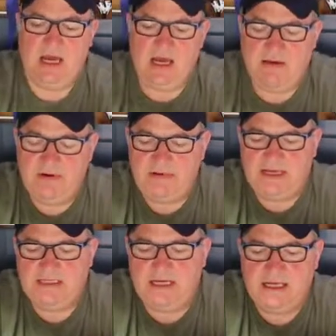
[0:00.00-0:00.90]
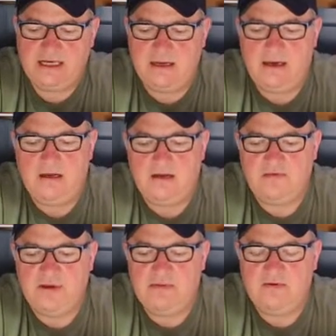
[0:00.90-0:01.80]
Um, but basically, uh, a lot
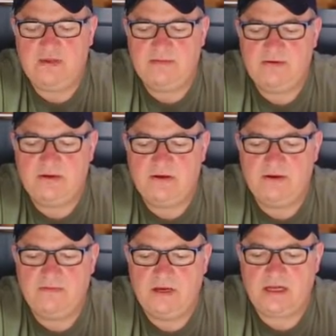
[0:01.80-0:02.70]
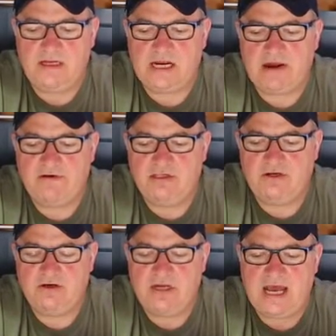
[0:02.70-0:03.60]
of people when they put their undercarriage
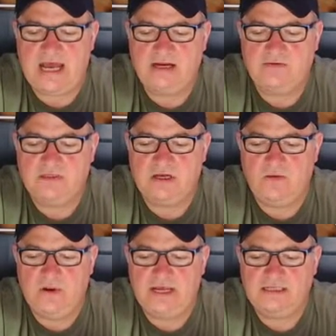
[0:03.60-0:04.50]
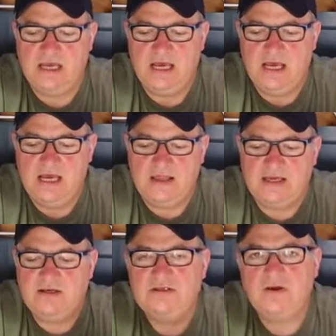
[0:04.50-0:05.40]
on and also wings,
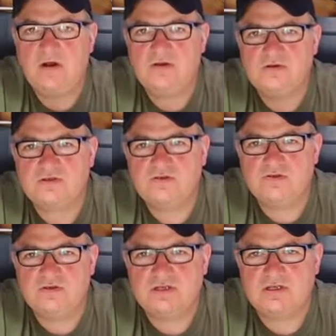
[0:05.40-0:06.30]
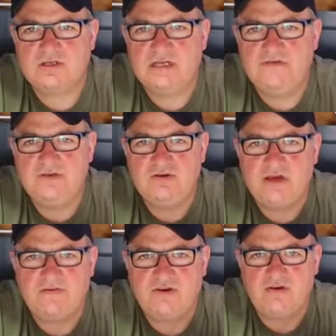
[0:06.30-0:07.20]
they use nylon screws because if you do
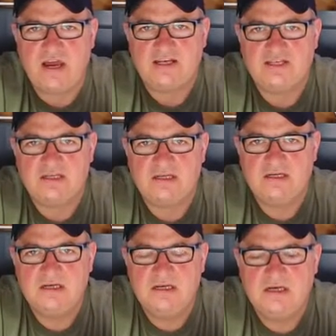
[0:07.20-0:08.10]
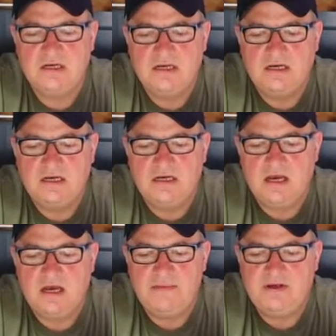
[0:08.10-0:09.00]
have a crash,
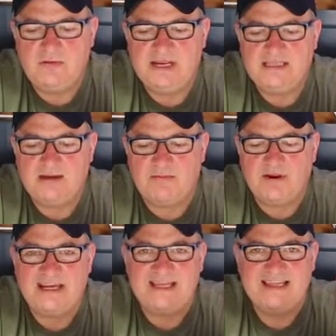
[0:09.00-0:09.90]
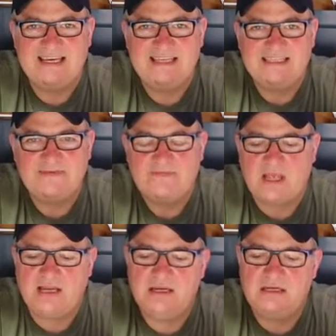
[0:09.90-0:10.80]
um, it normally ends up breaking these
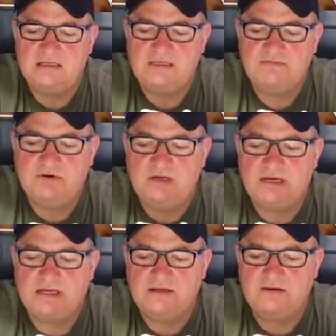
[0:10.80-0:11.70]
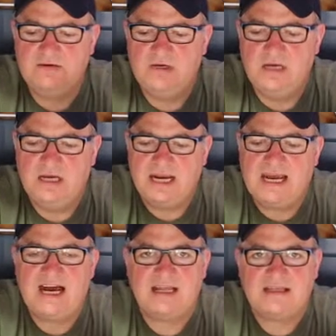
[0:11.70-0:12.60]
and you can just put like a little
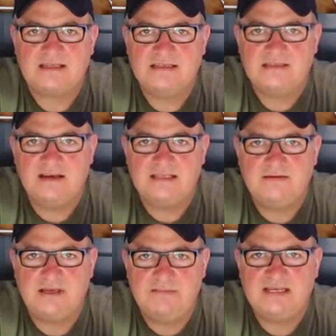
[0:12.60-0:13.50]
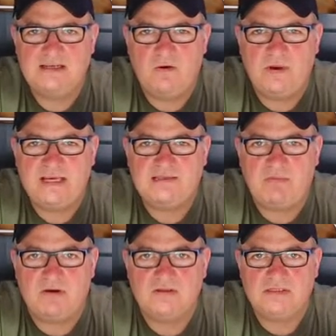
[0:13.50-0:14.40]
cut so it makes it a weak
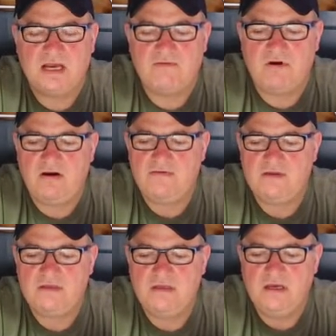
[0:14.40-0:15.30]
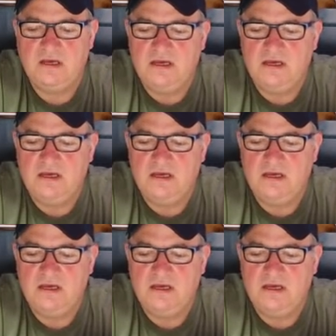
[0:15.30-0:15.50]
spot so rather than